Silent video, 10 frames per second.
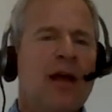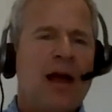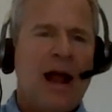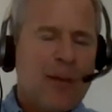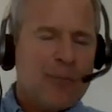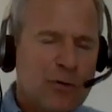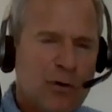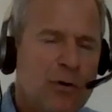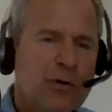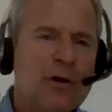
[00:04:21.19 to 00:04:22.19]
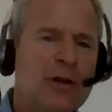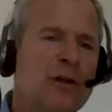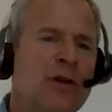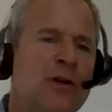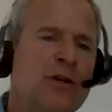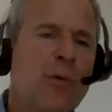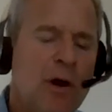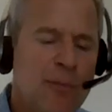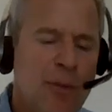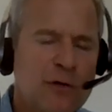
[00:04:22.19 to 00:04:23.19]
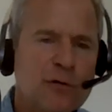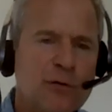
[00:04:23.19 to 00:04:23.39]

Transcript: and absolutely you want to make